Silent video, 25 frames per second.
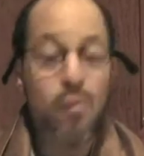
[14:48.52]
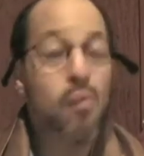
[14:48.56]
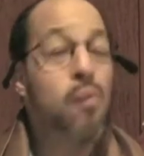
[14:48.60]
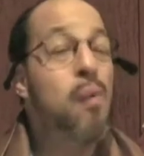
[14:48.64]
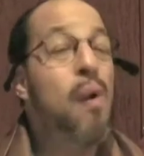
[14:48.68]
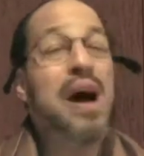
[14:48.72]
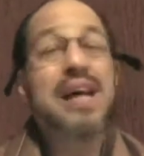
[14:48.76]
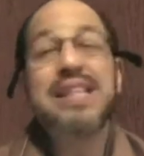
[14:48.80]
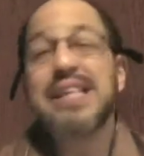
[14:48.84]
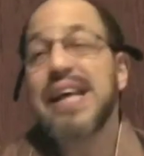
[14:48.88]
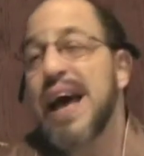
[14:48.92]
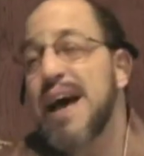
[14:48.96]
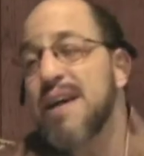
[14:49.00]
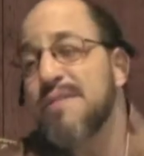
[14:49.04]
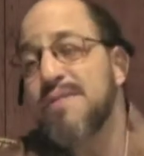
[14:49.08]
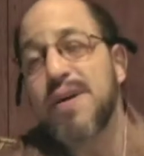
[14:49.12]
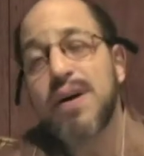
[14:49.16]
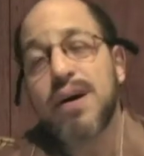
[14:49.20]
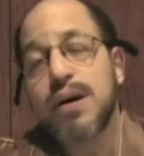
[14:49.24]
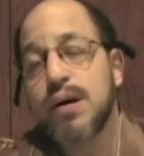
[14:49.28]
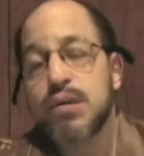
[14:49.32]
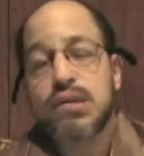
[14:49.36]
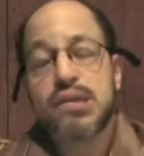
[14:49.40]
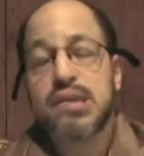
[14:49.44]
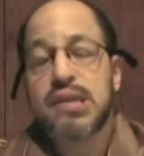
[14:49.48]

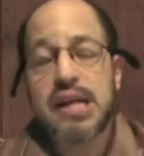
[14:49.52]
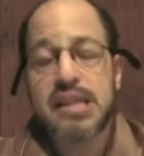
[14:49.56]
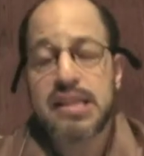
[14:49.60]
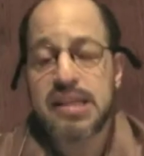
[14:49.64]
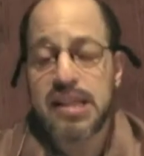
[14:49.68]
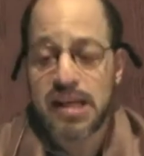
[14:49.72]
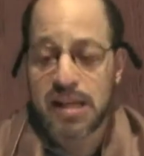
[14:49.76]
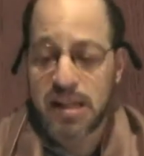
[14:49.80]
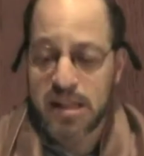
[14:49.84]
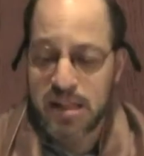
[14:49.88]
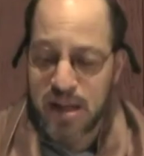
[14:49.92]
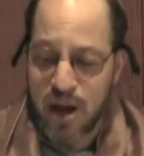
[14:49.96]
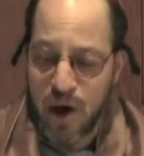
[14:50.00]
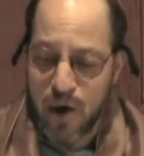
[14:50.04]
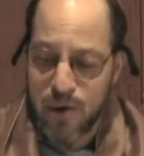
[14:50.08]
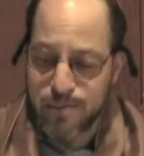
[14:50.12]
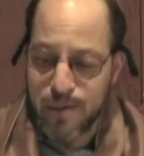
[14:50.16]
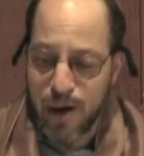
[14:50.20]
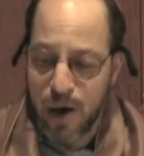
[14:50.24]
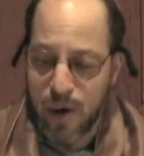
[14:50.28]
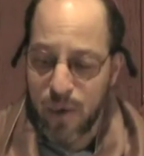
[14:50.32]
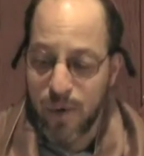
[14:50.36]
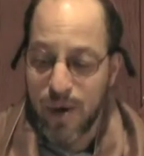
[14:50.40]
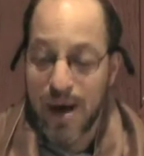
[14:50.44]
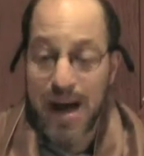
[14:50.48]
"Whatever," said little
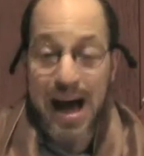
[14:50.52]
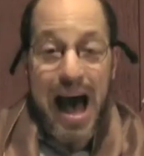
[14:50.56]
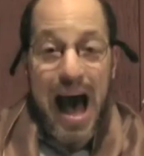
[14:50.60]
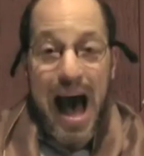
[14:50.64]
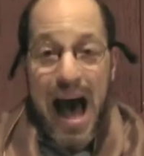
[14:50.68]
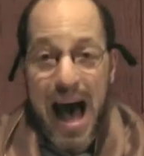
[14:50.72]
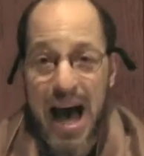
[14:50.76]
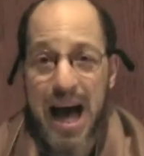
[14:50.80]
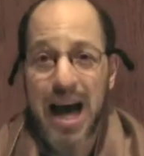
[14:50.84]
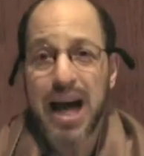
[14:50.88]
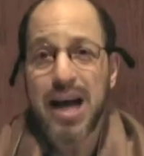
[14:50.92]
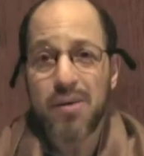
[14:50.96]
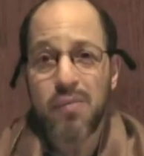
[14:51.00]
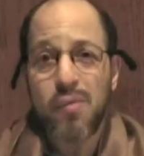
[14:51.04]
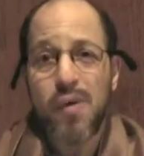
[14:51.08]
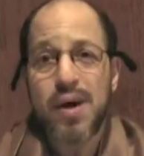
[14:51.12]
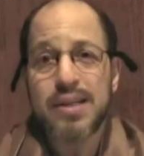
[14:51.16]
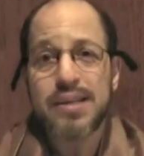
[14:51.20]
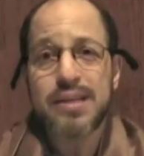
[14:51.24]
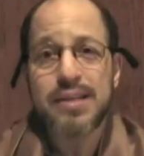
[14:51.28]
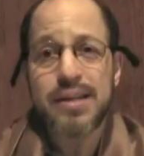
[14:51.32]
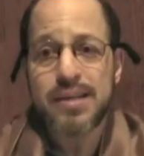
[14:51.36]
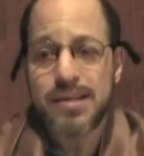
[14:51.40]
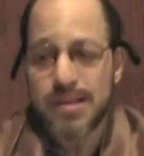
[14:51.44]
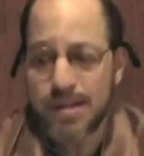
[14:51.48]
Yomo. "I
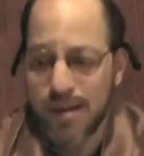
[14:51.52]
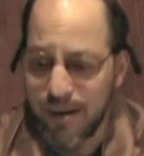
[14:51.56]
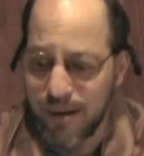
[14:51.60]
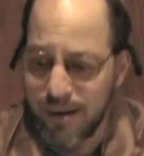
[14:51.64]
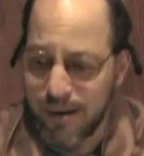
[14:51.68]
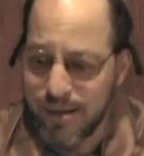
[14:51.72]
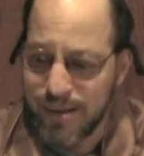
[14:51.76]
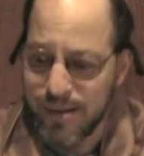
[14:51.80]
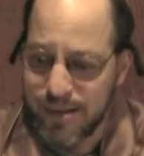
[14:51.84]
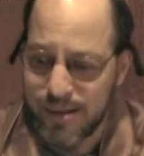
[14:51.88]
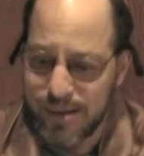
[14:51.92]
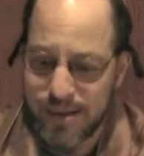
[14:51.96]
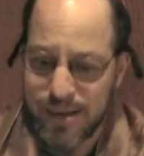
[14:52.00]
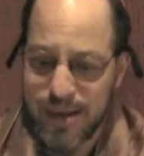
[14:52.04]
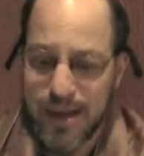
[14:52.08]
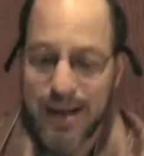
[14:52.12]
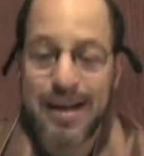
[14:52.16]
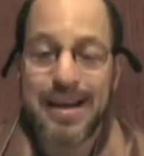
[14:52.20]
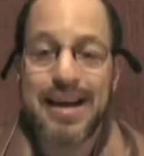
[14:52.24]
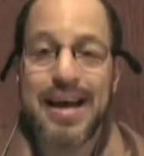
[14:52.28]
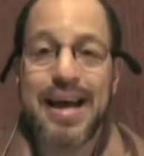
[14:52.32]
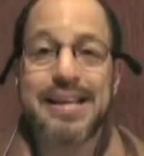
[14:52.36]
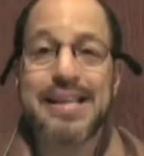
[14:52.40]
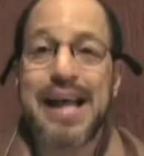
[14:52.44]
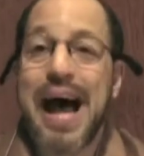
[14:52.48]
want the turtle,
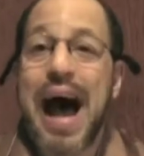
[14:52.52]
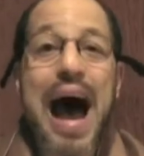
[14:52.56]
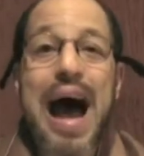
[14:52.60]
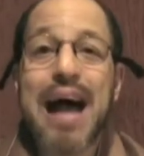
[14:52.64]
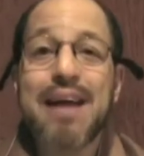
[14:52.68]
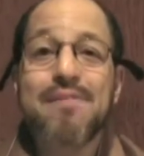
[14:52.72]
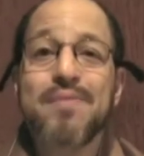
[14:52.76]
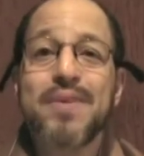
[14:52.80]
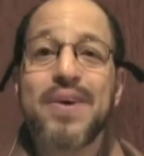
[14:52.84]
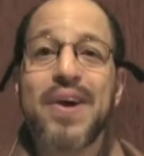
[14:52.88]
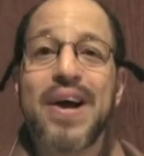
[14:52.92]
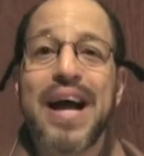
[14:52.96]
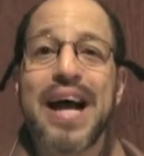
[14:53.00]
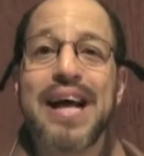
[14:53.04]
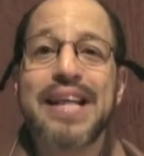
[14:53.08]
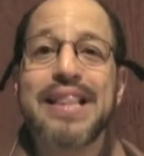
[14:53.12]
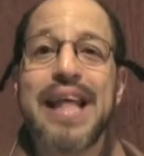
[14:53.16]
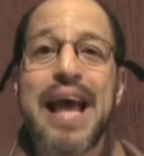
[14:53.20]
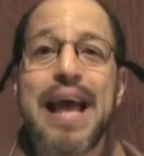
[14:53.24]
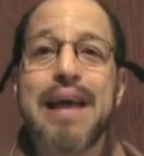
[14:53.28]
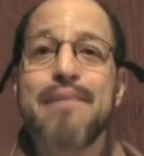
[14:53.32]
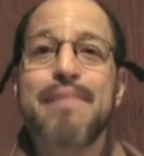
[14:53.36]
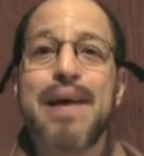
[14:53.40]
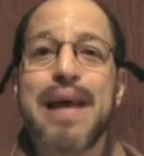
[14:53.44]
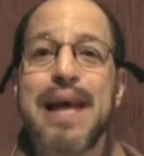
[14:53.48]
and I'm going to
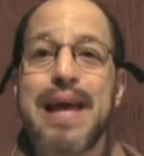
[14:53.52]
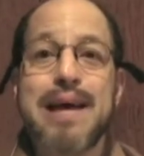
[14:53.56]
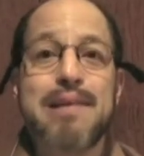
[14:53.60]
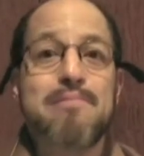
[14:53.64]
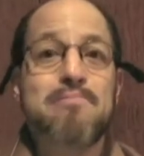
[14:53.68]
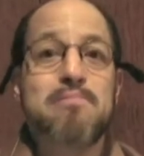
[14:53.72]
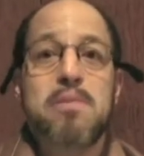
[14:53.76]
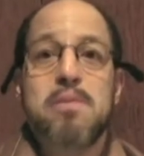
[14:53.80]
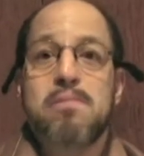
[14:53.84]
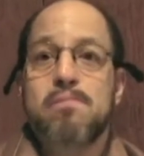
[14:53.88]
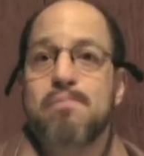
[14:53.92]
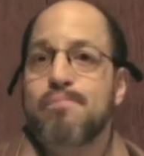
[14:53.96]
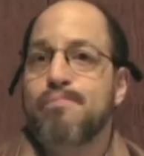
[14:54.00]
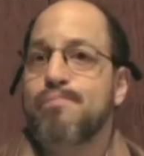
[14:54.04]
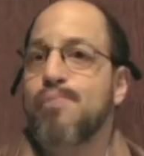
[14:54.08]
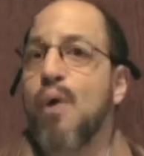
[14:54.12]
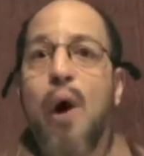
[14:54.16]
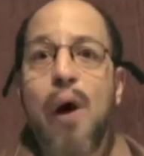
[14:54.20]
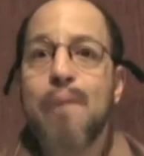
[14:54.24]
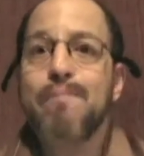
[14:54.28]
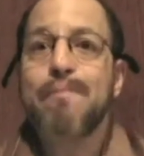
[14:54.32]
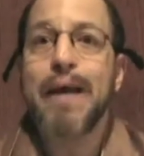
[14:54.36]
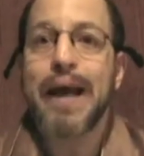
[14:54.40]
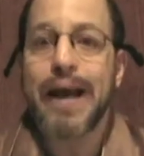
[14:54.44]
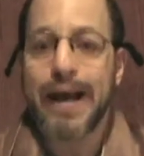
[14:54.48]
name him
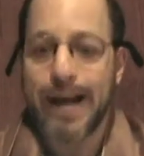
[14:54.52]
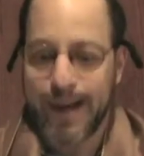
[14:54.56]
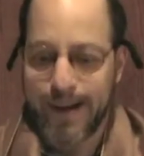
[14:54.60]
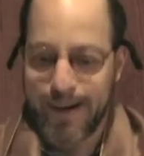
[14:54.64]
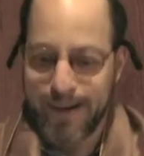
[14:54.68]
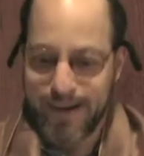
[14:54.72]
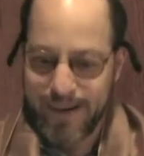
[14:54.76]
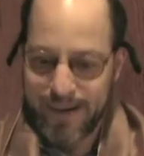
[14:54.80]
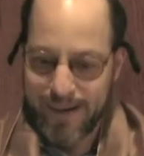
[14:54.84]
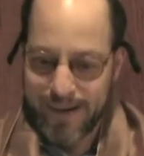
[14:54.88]
Pupik."